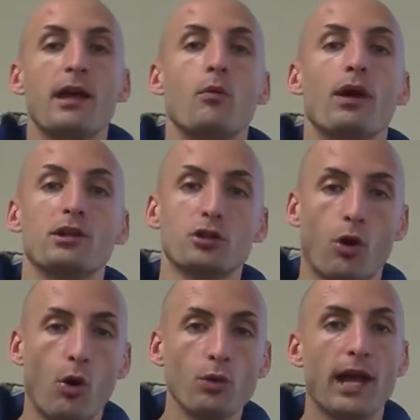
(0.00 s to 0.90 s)
When it's
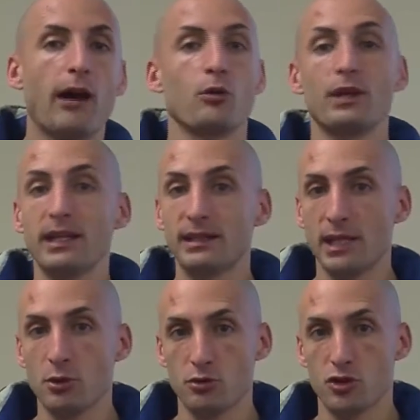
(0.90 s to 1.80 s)
cold out, we
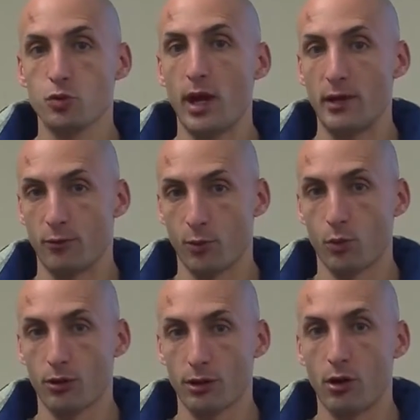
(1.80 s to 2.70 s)
continue to sweat if we're working